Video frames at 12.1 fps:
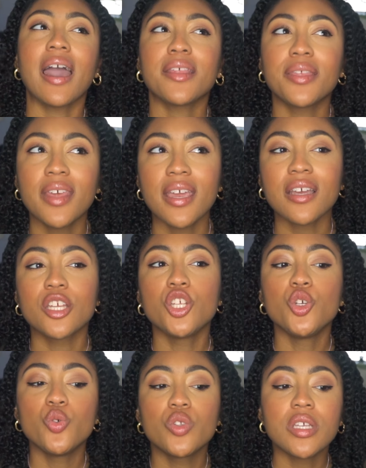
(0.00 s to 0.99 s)
I think
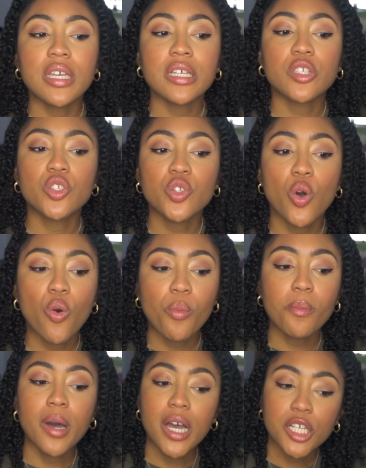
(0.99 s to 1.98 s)
using it so
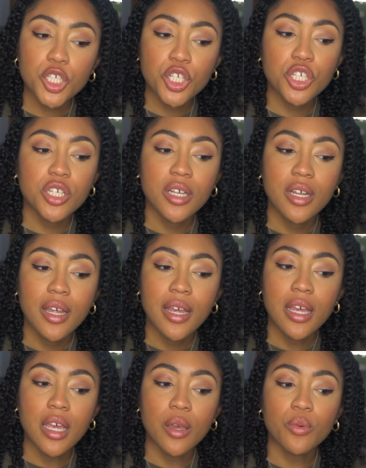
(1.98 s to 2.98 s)
much,
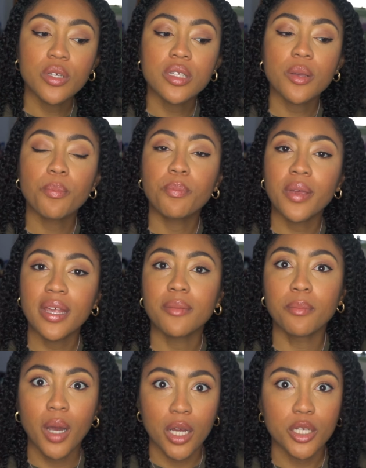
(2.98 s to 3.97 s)
it was a
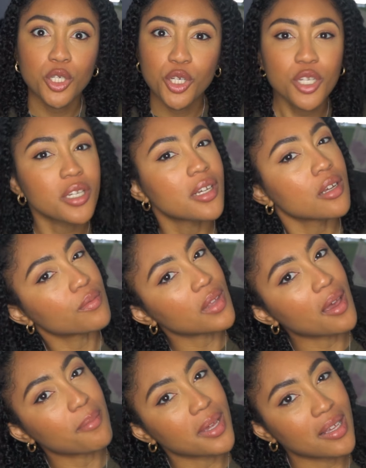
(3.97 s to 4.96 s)
bit much, if
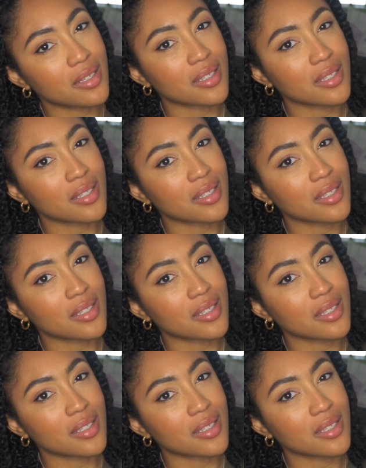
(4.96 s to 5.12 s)
that makes